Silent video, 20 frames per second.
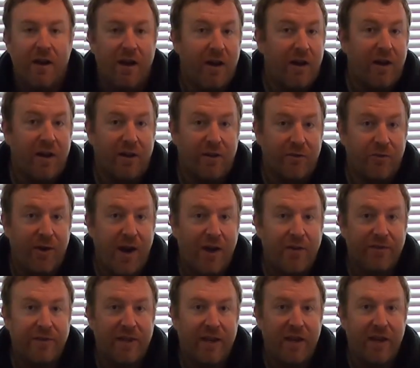a
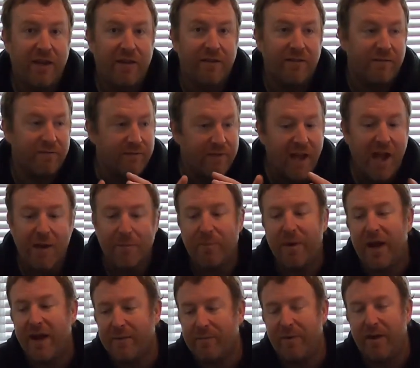ground tent, not
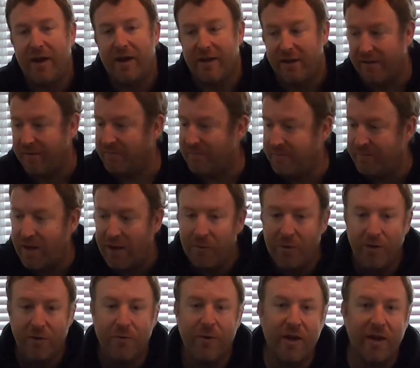backpacking. I
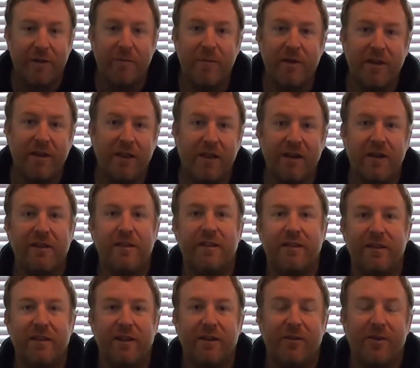wouldn't recommend lugging
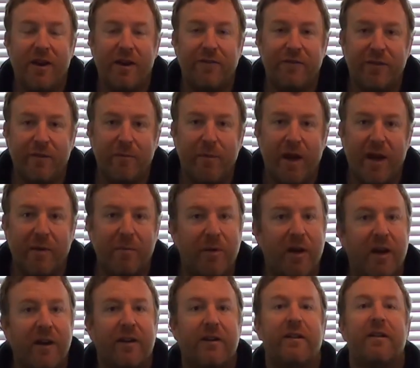this thing around if you're a
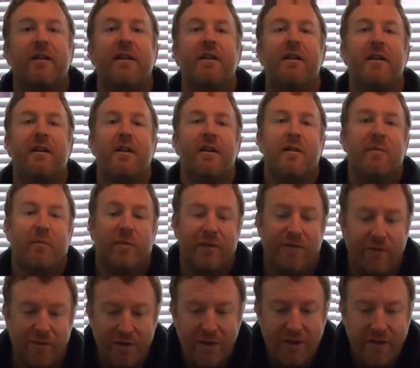backpacker. But
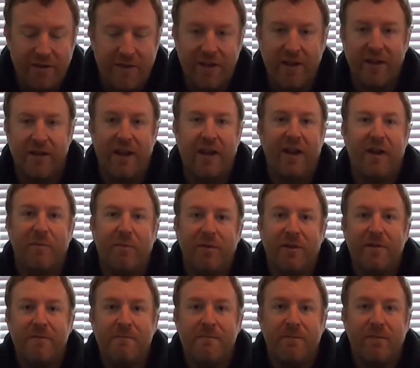if you're into tent
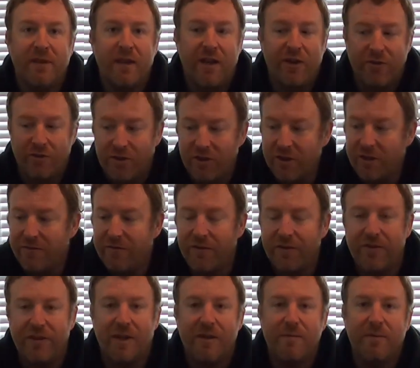camping and you're looking
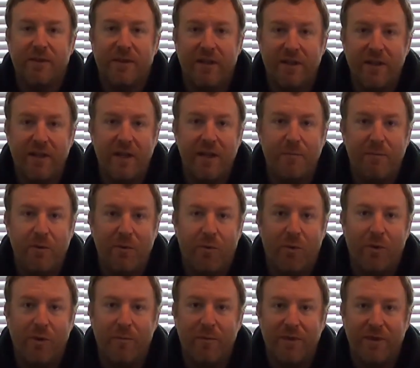for something that's going to keep you
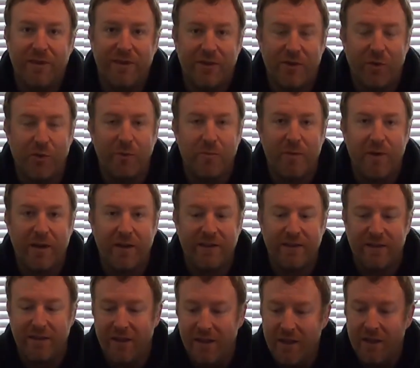warm in these cold
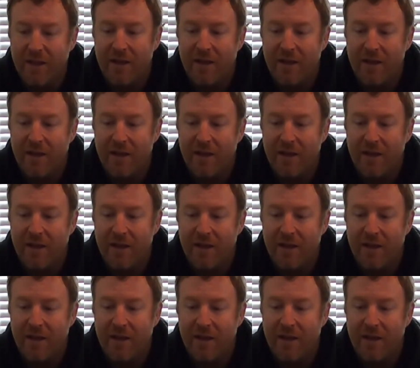months,